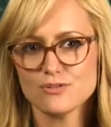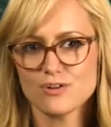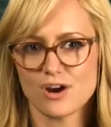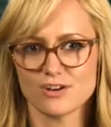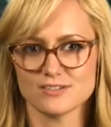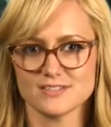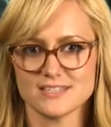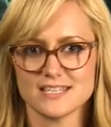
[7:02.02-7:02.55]

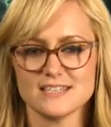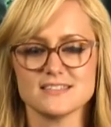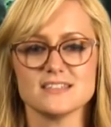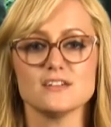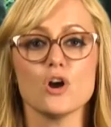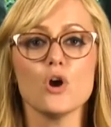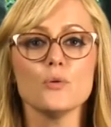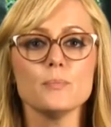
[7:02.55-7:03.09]
Gardens is
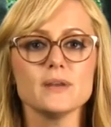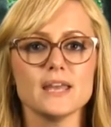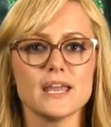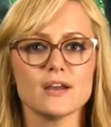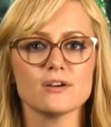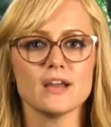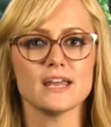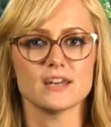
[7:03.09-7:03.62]
an open
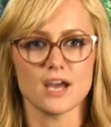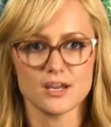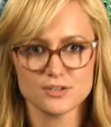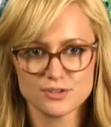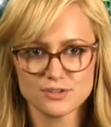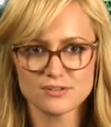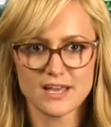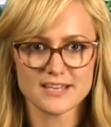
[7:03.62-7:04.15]
air and
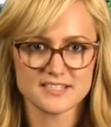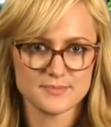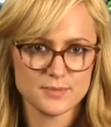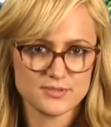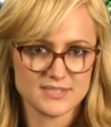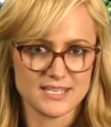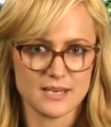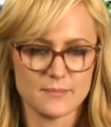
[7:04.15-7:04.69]
under glass
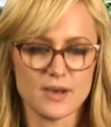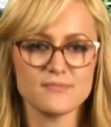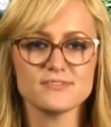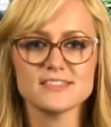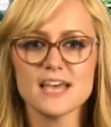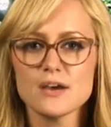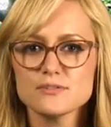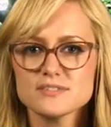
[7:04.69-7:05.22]
museum of
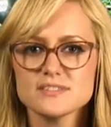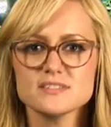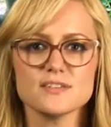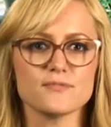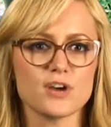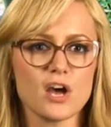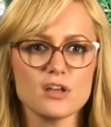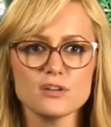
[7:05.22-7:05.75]
thousands
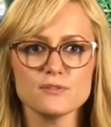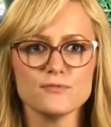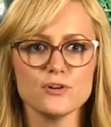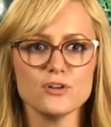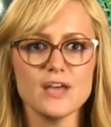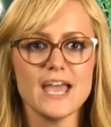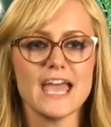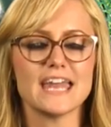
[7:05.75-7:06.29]
of
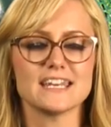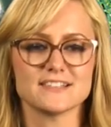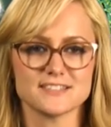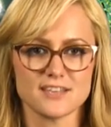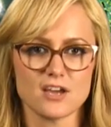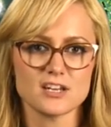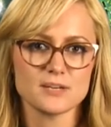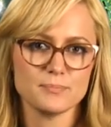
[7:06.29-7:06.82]
colorful and
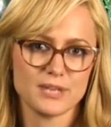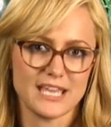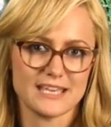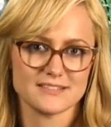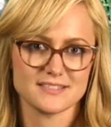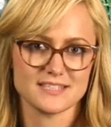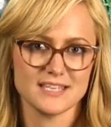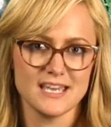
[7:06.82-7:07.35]
exotic
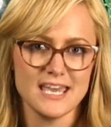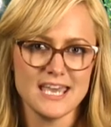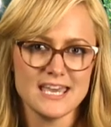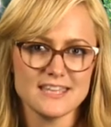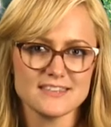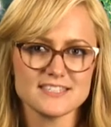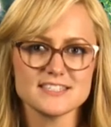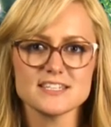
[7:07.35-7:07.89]
plants.
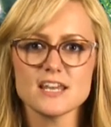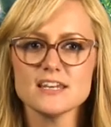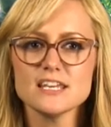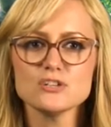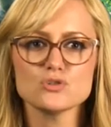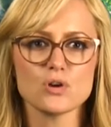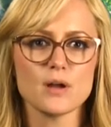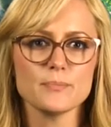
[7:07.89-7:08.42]
The
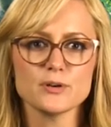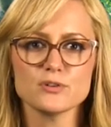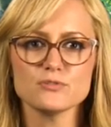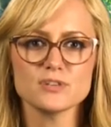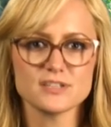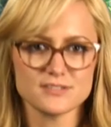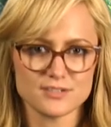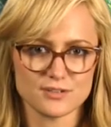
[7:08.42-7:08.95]
stunning tropical
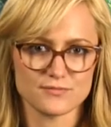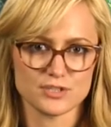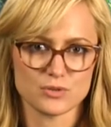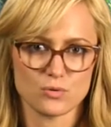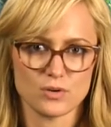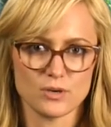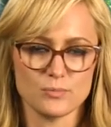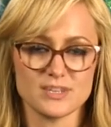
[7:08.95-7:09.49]

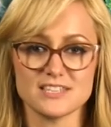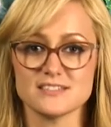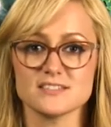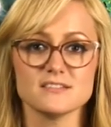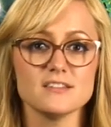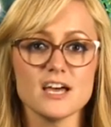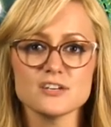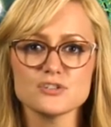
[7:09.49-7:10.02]
conservatory with its
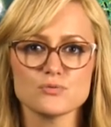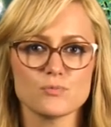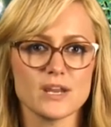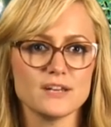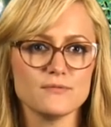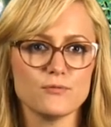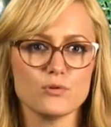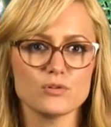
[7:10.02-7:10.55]
lush
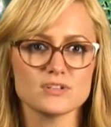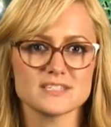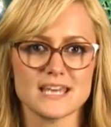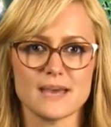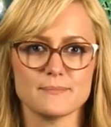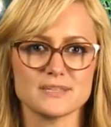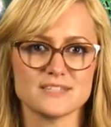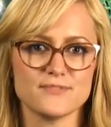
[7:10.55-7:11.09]
rainforest
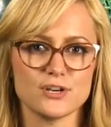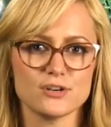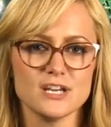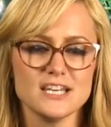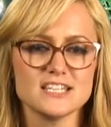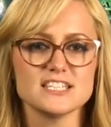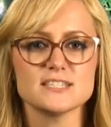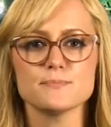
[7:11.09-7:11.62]
atmosphere
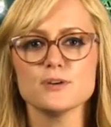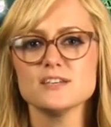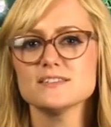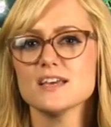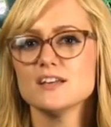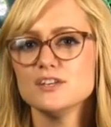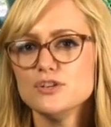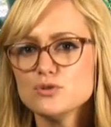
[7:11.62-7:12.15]
displays
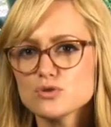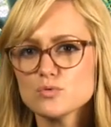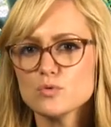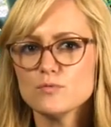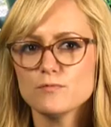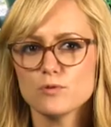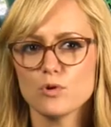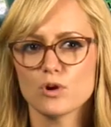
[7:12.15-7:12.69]

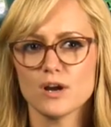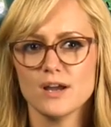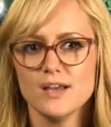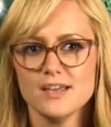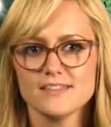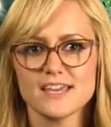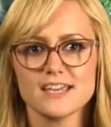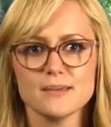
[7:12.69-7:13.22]
unusual flora
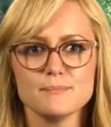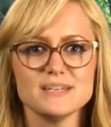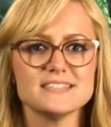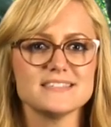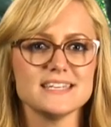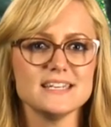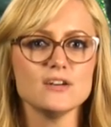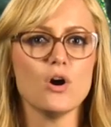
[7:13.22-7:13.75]
that can be
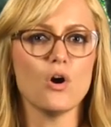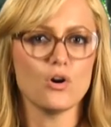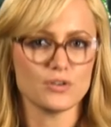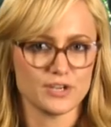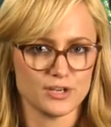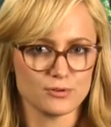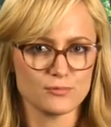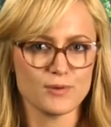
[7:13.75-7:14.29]
seen all
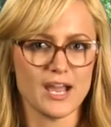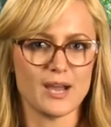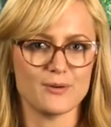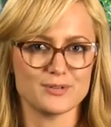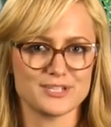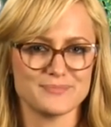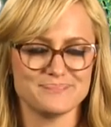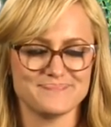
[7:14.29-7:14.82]
year
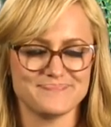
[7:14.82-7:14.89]
round.